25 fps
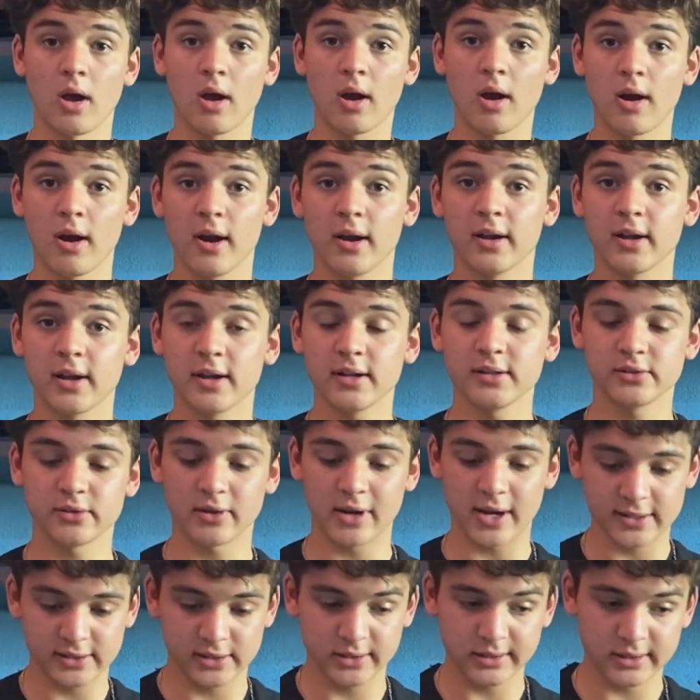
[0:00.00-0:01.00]
Alright guys, so
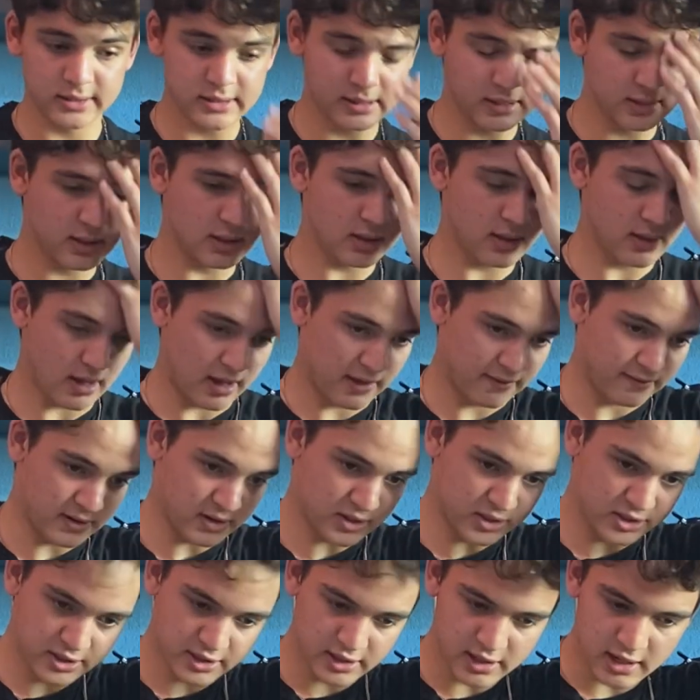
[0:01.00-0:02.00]
as you can see, I
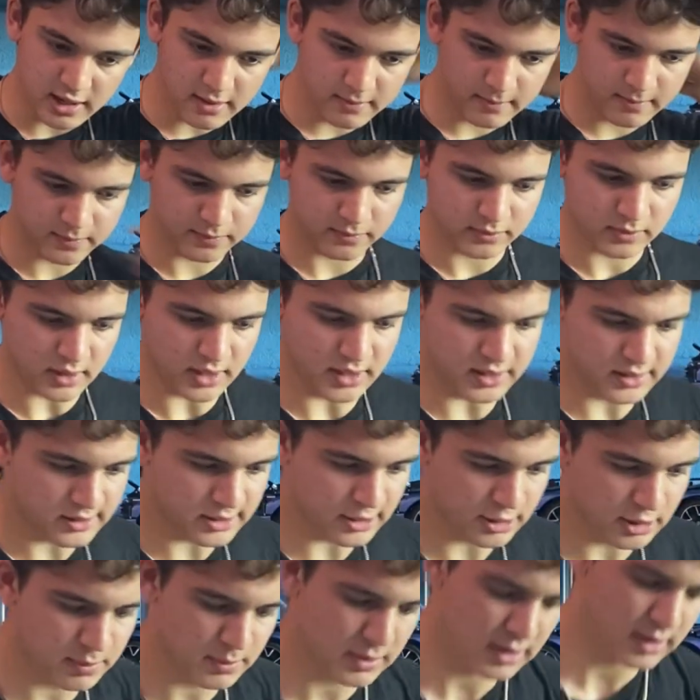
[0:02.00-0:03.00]
finished it up. It
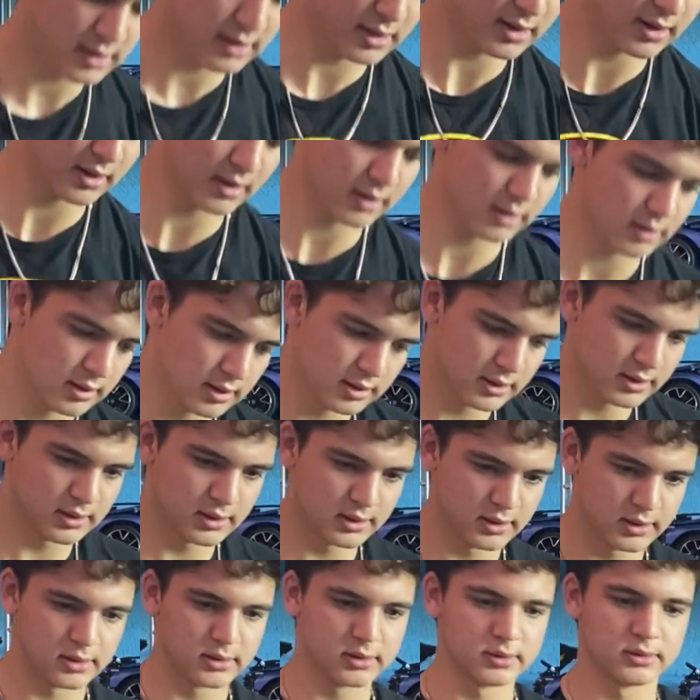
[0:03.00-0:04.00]
took me,
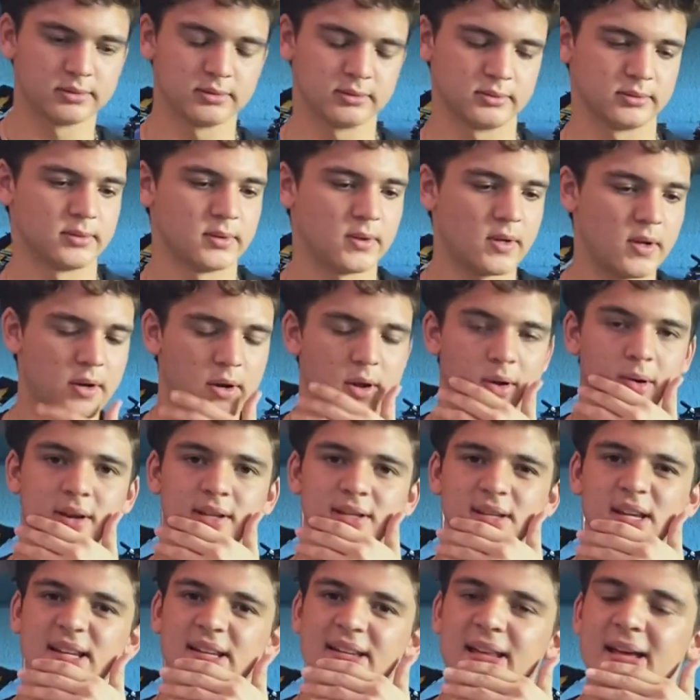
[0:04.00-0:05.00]
I don't know, I want to
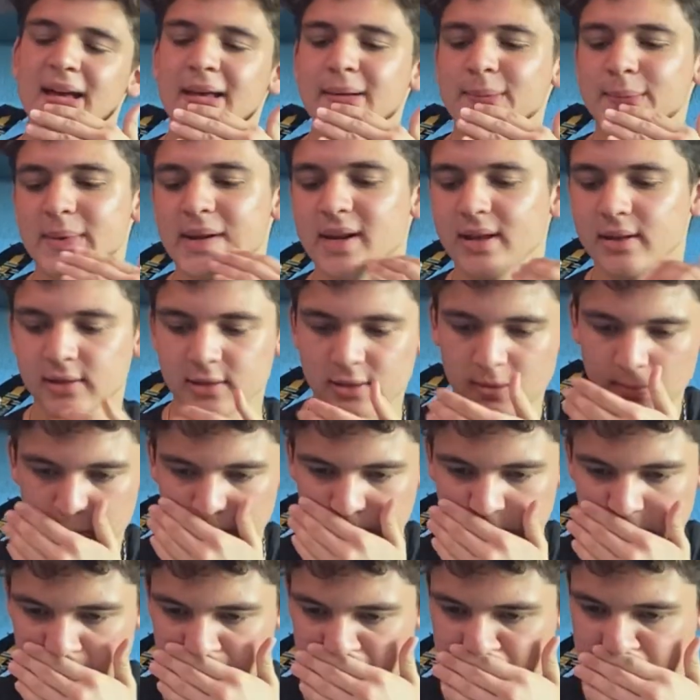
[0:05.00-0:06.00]
say 10 minutes to
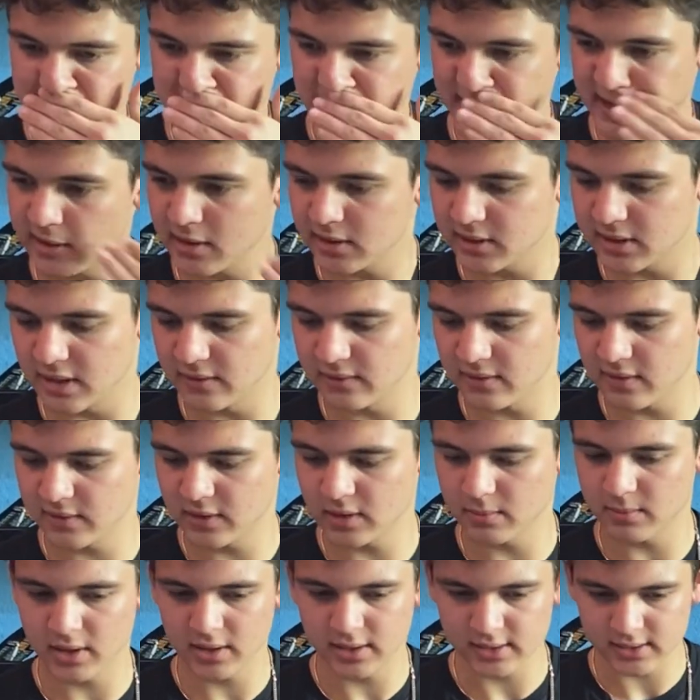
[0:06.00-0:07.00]
put this together,
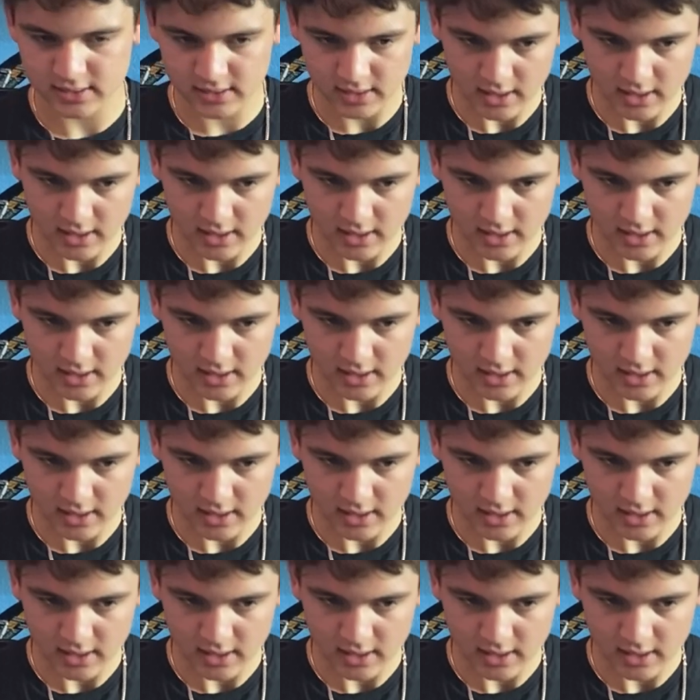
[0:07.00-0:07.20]
10-15 minutes.